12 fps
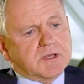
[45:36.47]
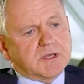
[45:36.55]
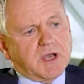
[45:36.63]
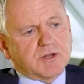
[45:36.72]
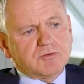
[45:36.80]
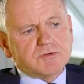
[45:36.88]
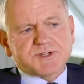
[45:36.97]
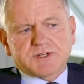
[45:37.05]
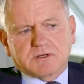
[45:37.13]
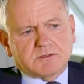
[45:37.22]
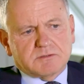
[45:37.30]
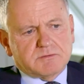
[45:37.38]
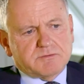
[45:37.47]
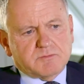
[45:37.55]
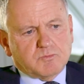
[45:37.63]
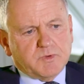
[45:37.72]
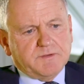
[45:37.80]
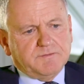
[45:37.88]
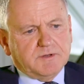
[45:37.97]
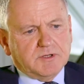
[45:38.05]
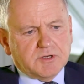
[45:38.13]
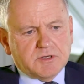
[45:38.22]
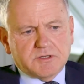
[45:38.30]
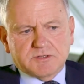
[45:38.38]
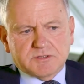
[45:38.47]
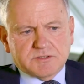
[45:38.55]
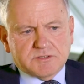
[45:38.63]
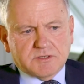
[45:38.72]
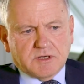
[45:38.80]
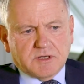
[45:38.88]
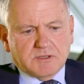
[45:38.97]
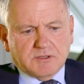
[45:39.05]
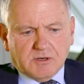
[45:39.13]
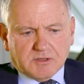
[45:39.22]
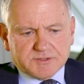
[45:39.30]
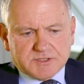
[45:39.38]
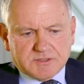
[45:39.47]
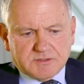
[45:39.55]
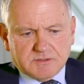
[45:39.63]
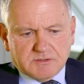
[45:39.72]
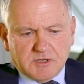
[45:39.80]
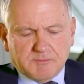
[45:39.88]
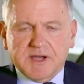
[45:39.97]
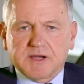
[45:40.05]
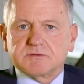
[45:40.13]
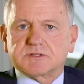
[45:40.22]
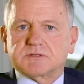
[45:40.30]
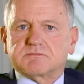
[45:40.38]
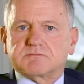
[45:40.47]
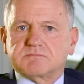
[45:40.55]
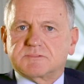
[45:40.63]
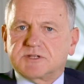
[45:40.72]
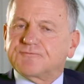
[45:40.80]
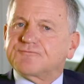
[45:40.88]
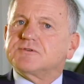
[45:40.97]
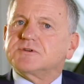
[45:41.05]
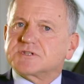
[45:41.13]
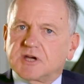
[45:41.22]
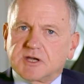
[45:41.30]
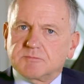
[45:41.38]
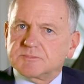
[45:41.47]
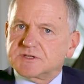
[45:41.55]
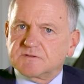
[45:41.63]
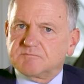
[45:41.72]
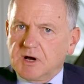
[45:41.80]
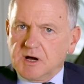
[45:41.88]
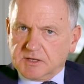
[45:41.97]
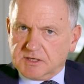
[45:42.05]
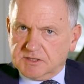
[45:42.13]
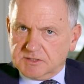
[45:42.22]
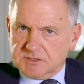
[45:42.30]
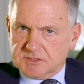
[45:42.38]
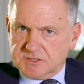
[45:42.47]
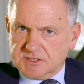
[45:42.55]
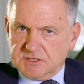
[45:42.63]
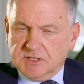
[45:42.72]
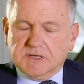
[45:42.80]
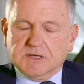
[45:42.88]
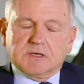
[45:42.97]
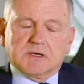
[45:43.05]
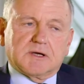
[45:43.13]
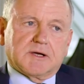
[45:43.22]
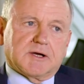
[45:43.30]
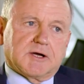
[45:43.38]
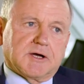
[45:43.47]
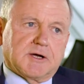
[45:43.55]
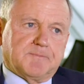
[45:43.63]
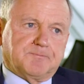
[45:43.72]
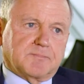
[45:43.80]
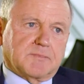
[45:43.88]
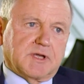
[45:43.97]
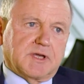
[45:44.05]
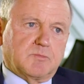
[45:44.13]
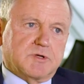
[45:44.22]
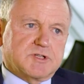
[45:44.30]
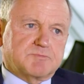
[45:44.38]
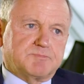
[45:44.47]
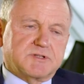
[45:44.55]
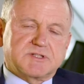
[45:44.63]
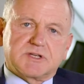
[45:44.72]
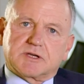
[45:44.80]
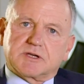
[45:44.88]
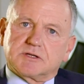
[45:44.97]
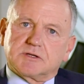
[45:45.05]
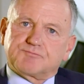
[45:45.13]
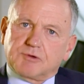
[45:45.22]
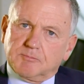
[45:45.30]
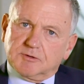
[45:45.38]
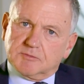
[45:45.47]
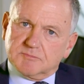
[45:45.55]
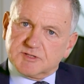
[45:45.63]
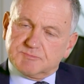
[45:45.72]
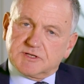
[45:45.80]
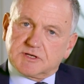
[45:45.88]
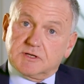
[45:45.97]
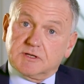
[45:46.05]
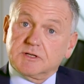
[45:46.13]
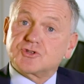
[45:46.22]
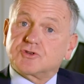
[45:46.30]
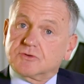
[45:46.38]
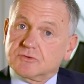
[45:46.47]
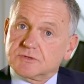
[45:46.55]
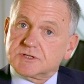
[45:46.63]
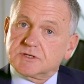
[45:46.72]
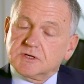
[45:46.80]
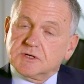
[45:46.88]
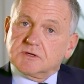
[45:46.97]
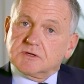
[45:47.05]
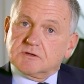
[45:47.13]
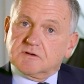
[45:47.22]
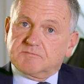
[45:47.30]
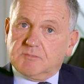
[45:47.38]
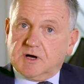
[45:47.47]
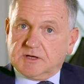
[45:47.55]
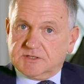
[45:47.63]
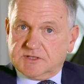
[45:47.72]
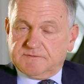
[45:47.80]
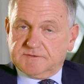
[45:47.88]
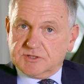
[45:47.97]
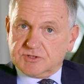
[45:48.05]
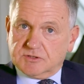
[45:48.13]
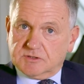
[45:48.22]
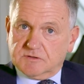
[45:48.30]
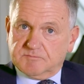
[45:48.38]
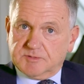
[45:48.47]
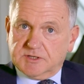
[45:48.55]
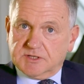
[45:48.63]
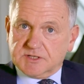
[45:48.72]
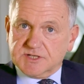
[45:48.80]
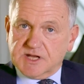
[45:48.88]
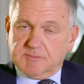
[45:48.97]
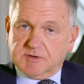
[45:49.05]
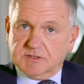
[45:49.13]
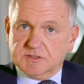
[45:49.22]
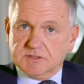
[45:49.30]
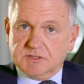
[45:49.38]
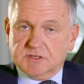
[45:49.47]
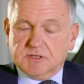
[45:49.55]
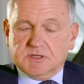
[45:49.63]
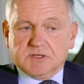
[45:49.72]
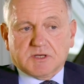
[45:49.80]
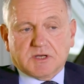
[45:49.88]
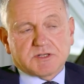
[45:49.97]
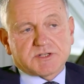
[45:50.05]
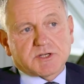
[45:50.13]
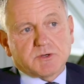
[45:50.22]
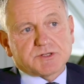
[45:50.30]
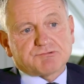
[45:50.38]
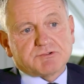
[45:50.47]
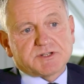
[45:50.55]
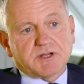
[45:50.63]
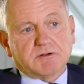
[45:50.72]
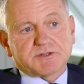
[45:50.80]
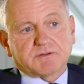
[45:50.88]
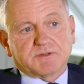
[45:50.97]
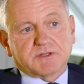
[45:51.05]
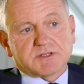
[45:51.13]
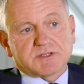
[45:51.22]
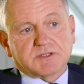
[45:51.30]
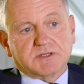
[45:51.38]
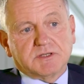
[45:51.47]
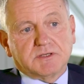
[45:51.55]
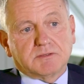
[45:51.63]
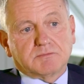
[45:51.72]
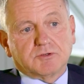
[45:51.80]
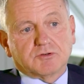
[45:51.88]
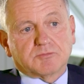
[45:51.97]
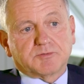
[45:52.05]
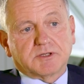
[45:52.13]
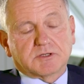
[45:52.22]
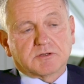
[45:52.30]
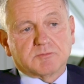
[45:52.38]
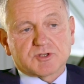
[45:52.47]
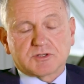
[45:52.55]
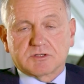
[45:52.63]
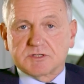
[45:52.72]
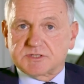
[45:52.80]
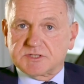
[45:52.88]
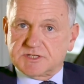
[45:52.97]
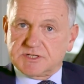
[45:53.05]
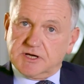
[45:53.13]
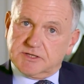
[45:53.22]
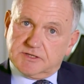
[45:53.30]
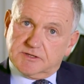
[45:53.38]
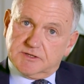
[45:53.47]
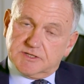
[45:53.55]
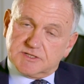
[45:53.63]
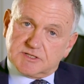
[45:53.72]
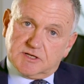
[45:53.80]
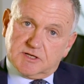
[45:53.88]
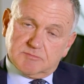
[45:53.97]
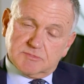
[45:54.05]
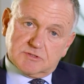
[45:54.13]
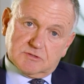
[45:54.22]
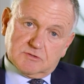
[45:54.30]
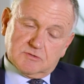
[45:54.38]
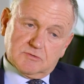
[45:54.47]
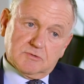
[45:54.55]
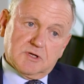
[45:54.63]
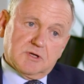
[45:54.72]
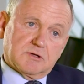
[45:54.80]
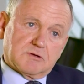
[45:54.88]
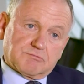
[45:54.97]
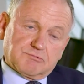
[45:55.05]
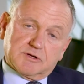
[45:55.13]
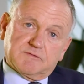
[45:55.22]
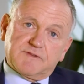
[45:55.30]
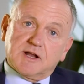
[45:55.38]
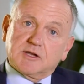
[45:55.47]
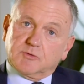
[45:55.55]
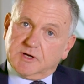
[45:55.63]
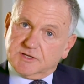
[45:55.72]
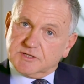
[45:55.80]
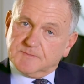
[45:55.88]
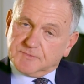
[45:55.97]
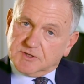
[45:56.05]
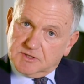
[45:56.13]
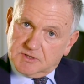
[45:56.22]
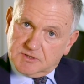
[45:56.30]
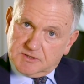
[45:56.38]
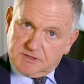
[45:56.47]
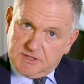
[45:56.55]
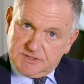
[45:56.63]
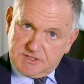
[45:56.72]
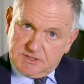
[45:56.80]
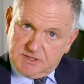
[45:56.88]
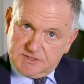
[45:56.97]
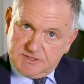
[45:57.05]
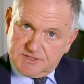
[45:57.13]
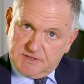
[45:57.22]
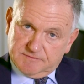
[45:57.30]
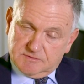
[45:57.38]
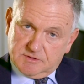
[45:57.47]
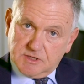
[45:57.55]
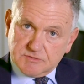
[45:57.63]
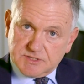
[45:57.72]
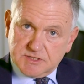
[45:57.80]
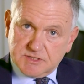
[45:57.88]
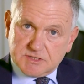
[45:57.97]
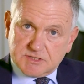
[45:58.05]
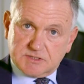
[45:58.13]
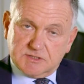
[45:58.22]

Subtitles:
And also, we've learned a lot about different types of markets, in which particular problems, particular issues of market definition have been examined. And so as a result of this, the European Commission has decided that it's time to reevaluate the 1997 notice.